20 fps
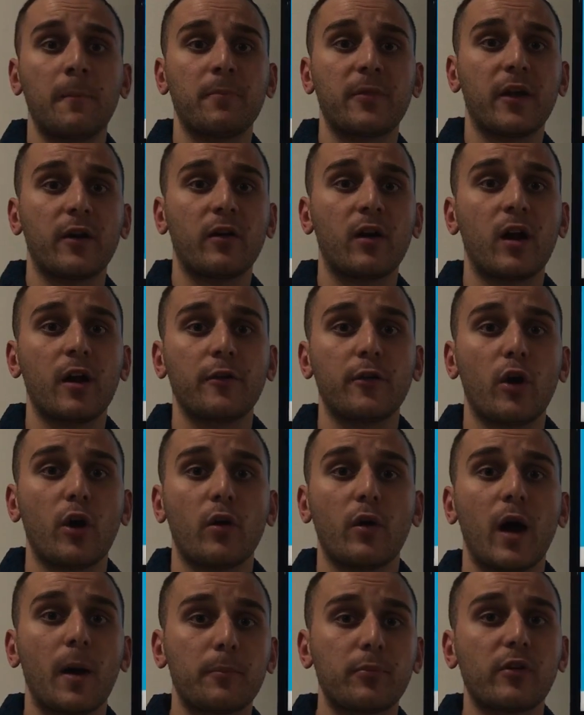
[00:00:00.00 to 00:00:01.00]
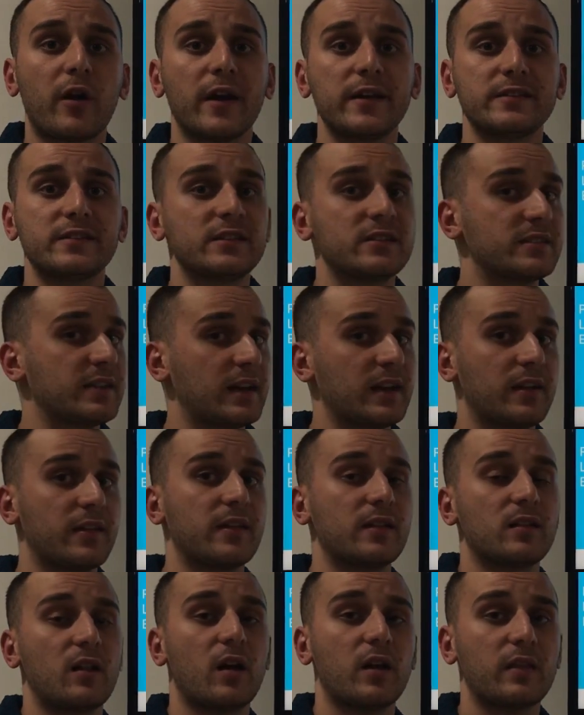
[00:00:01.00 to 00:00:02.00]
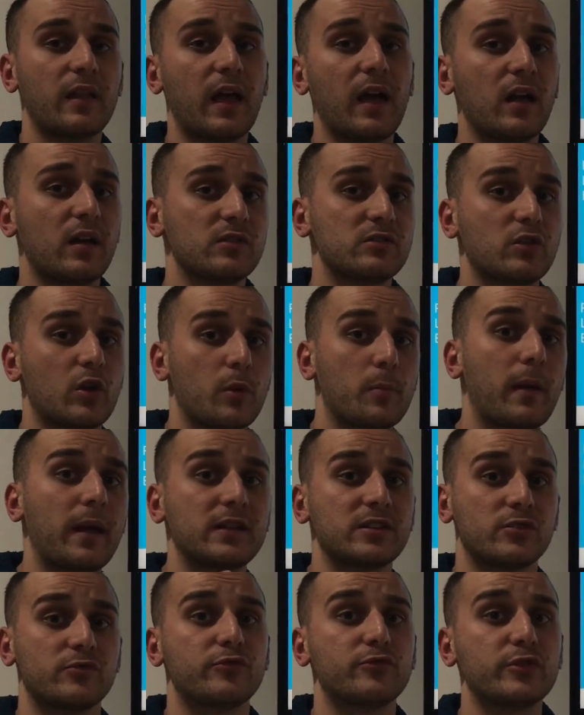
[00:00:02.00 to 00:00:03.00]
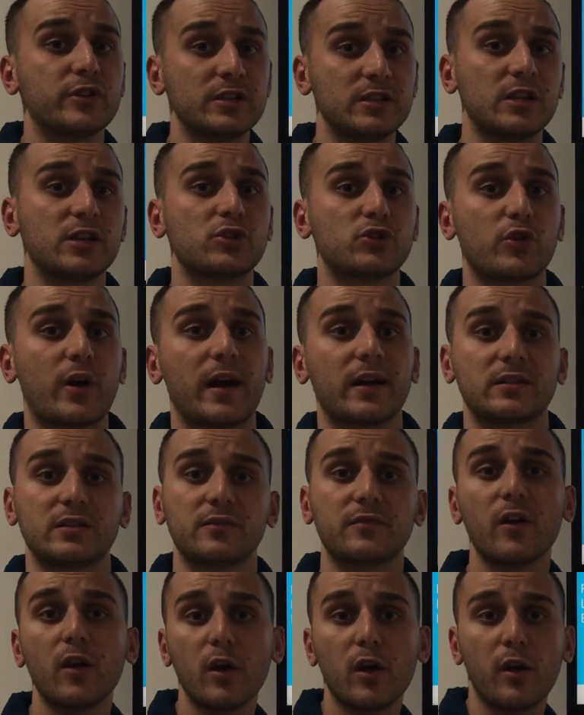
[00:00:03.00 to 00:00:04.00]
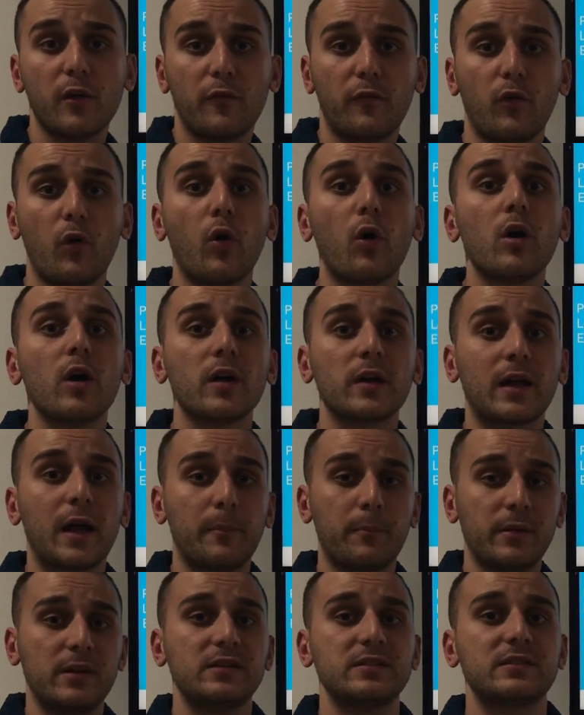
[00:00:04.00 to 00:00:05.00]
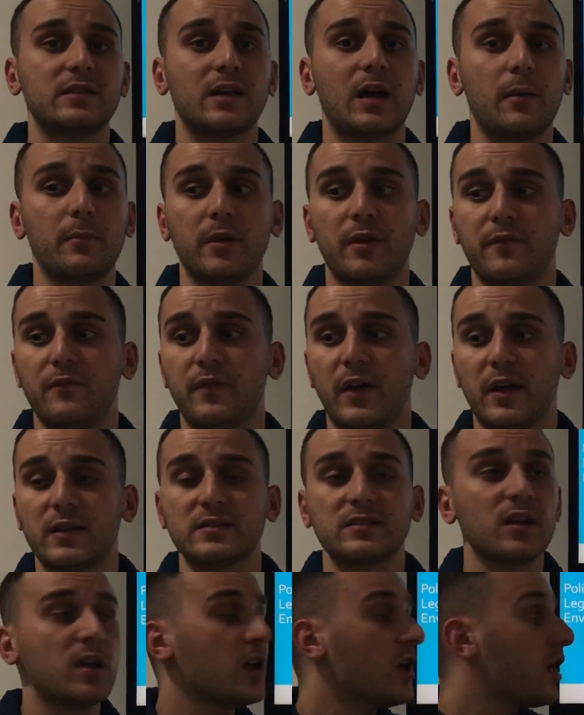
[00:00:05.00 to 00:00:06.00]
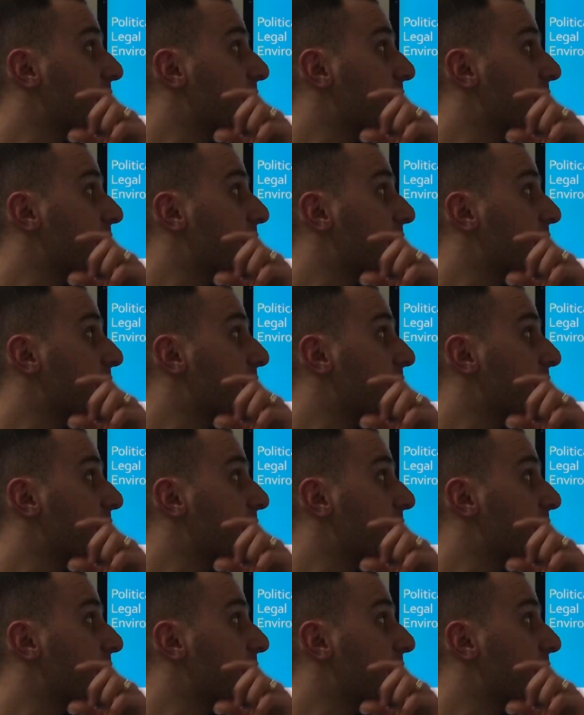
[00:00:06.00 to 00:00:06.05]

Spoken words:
There are no uprisings, anything like that. So it makes it really attractive for companies to come and invest.